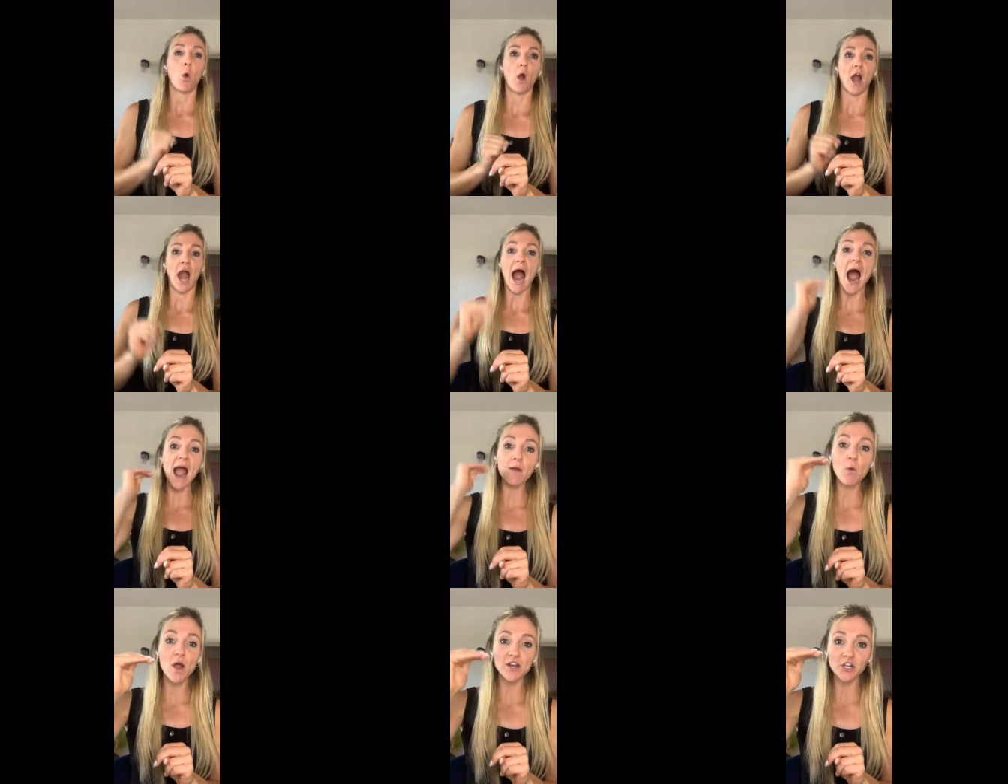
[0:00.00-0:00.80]
or
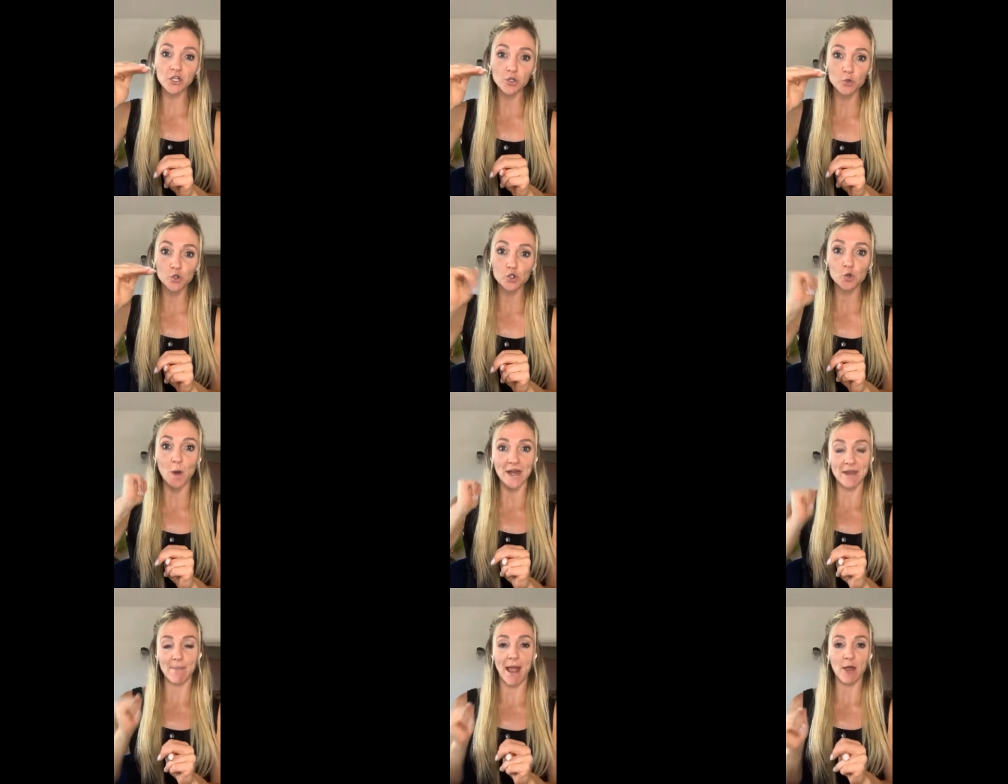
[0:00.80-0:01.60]
I want to lose
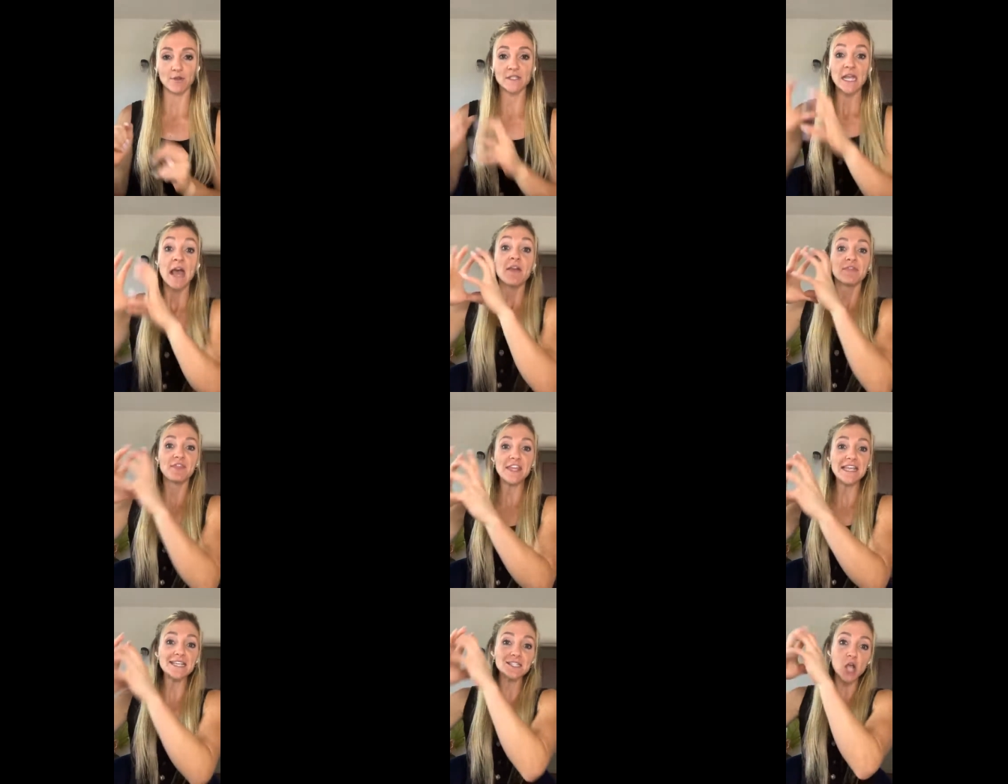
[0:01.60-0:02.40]
20 pounds.
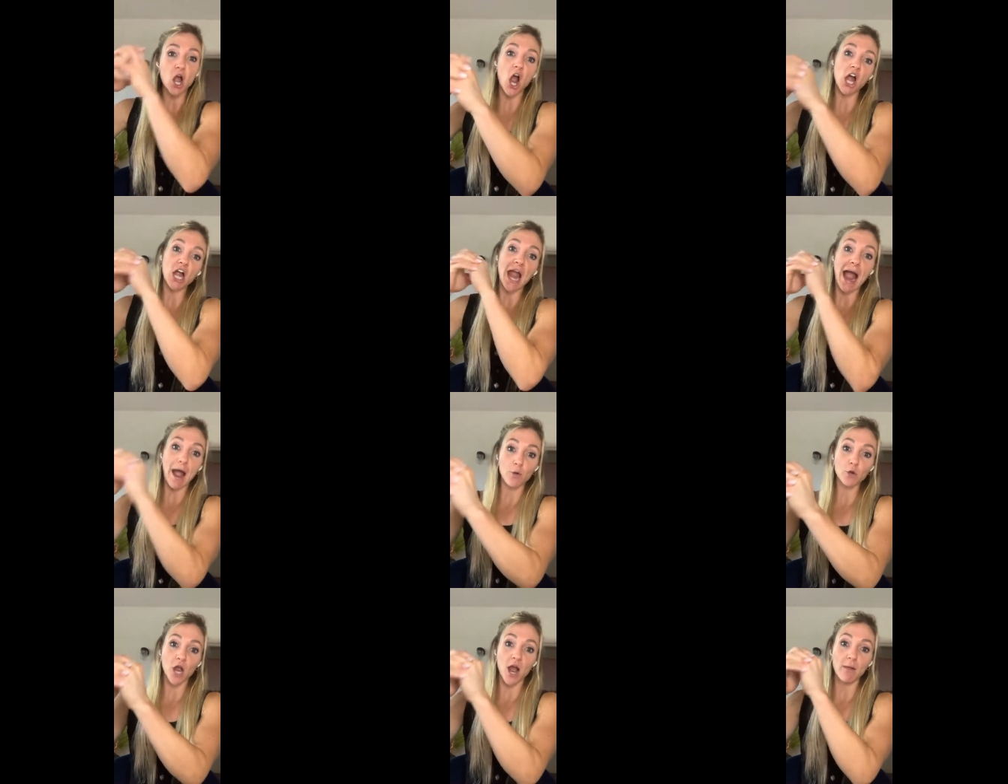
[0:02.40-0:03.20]
These are
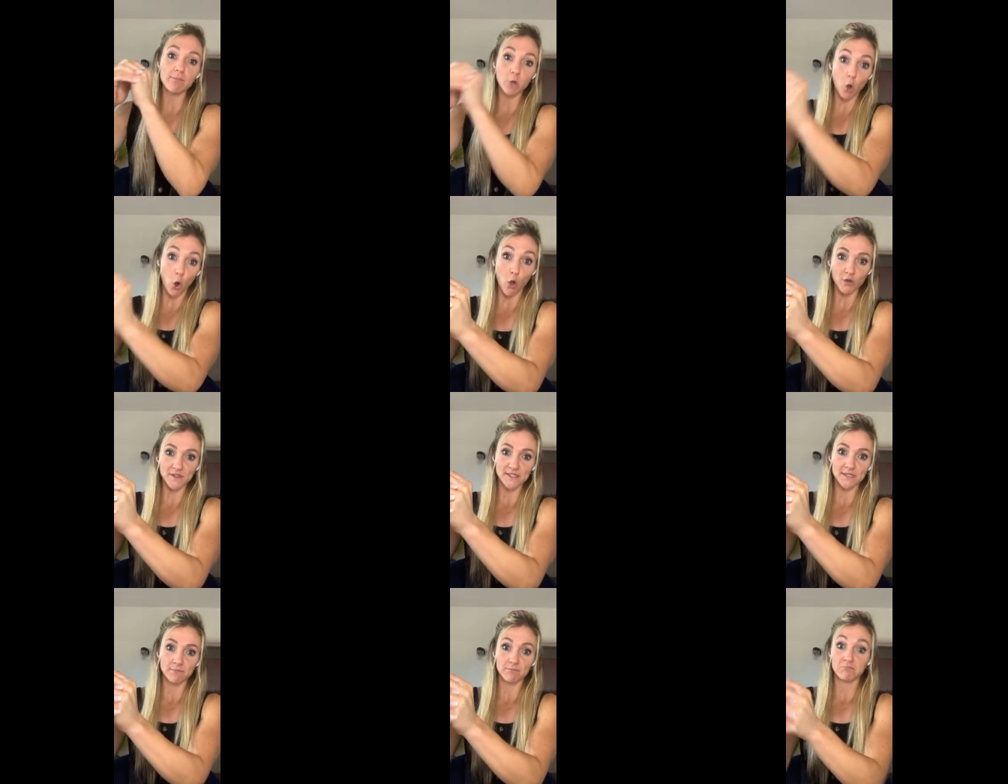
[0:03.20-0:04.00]
outcome
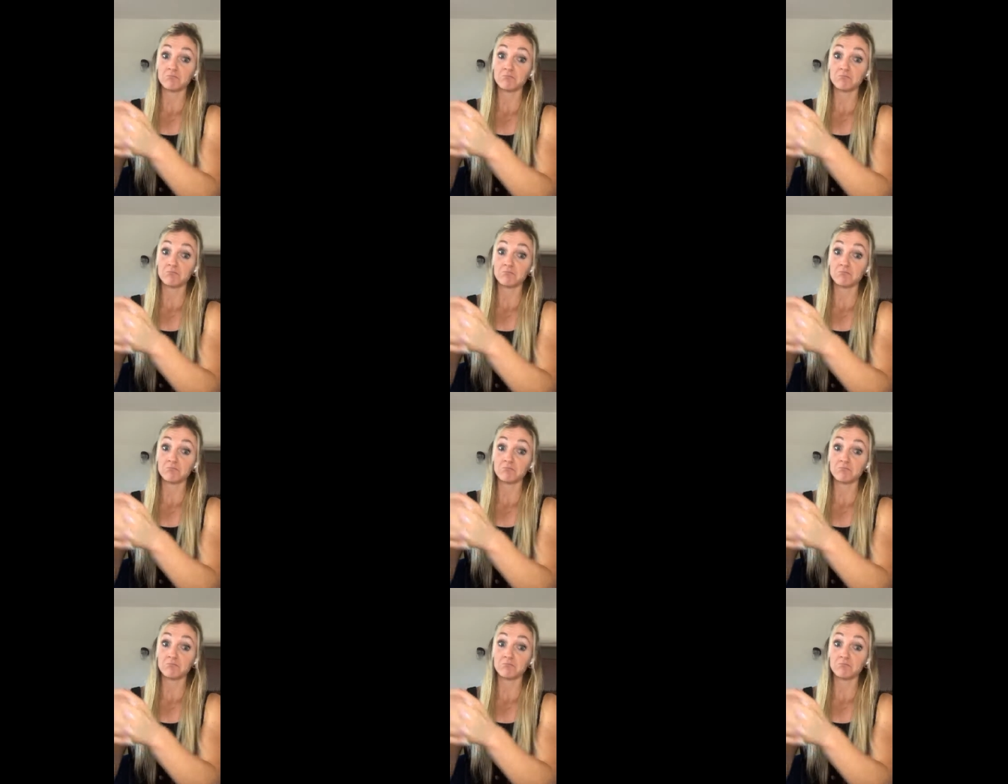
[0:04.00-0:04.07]
goals.